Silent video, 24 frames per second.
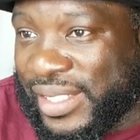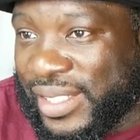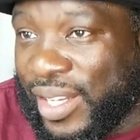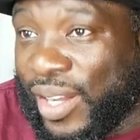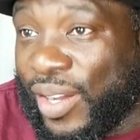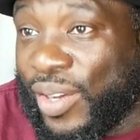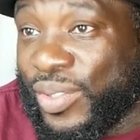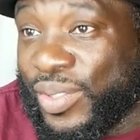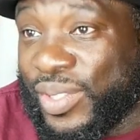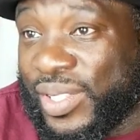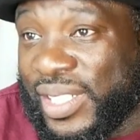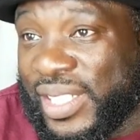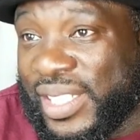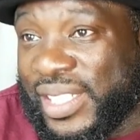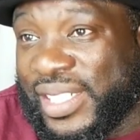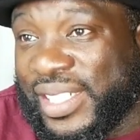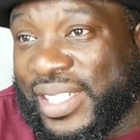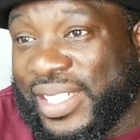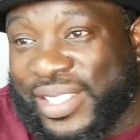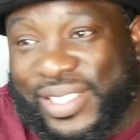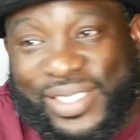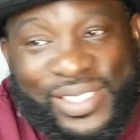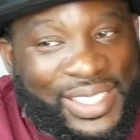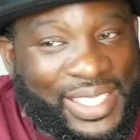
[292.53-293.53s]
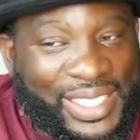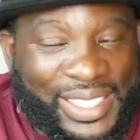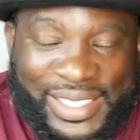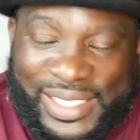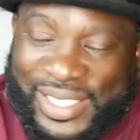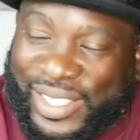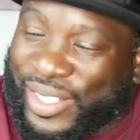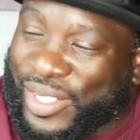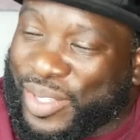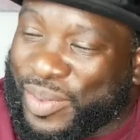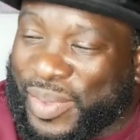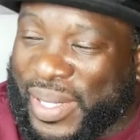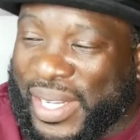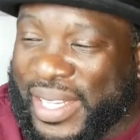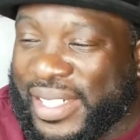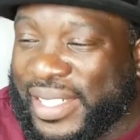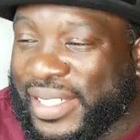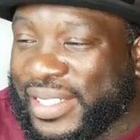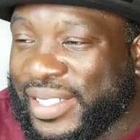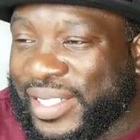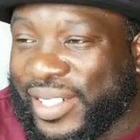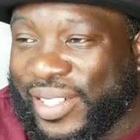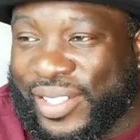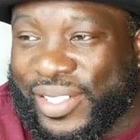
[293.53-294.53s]
Oh no, I ain't talking about
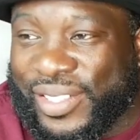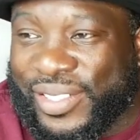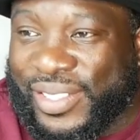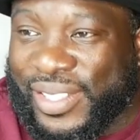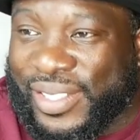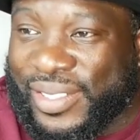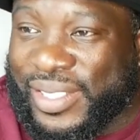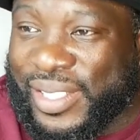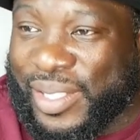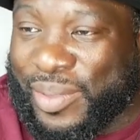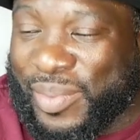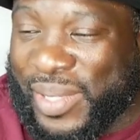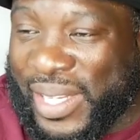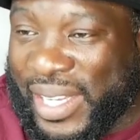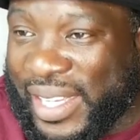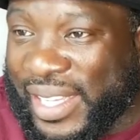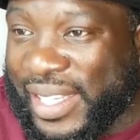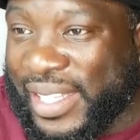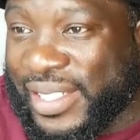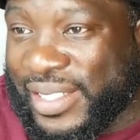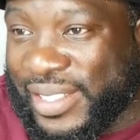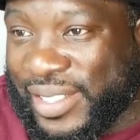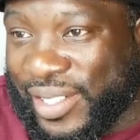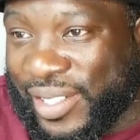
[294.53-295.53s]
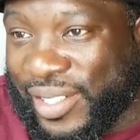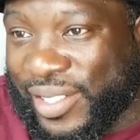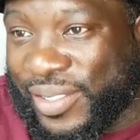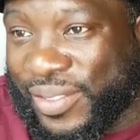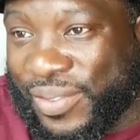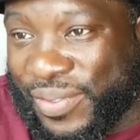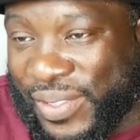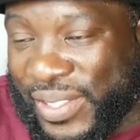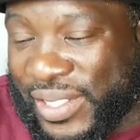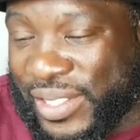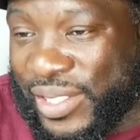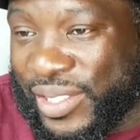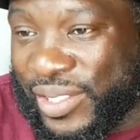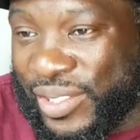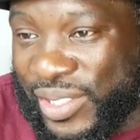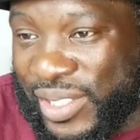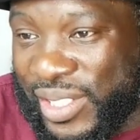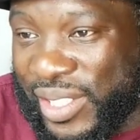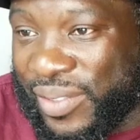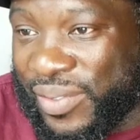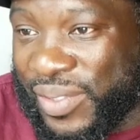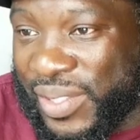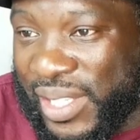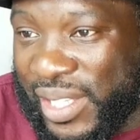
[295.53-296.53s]
internal. I'm talking about external, physical
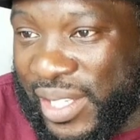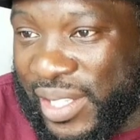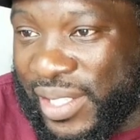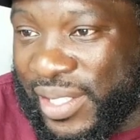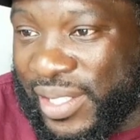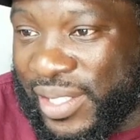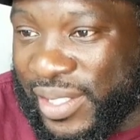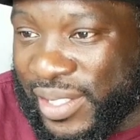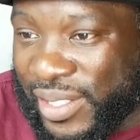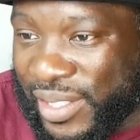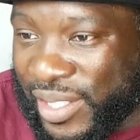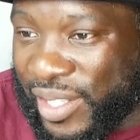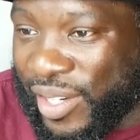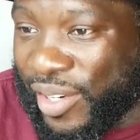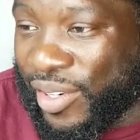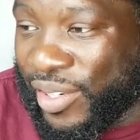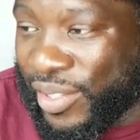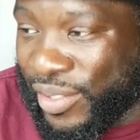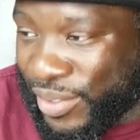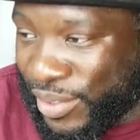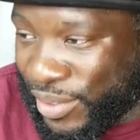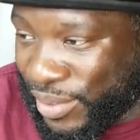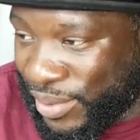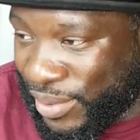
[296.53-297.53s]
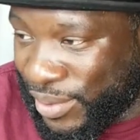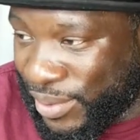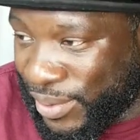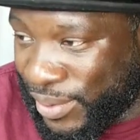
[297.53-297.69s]
self-care, carnal.